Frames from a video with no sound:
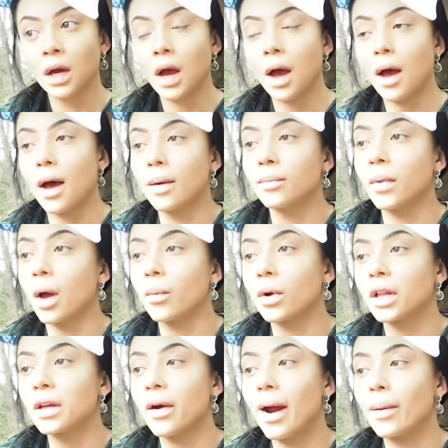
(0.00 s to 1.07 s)
Um, I'm one
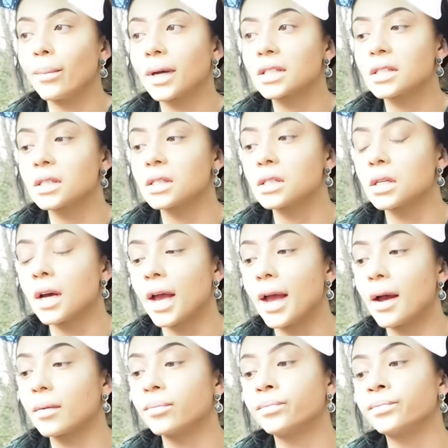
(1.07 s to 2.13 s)
of their ambassadors and I
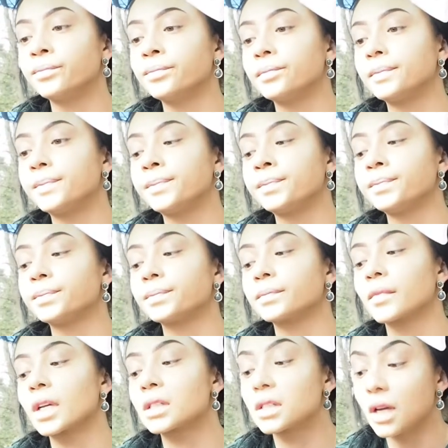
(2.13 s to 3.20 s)
am
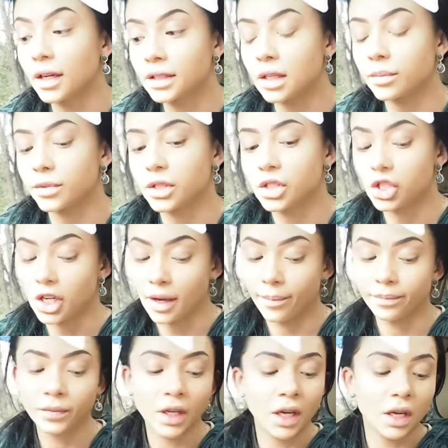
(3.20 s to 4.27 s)
signed up to the gym,
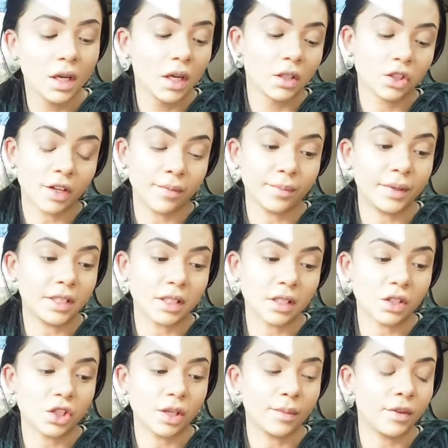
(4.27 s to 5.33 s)
which I haven't been to
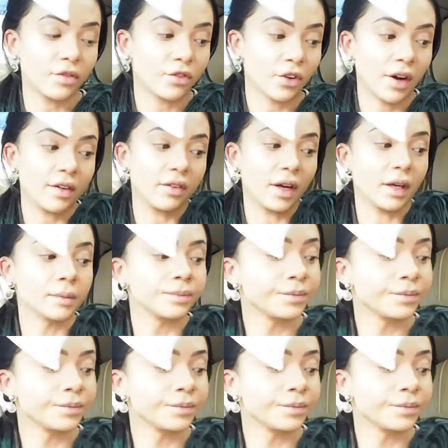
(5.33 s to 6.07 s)
the gym in forever.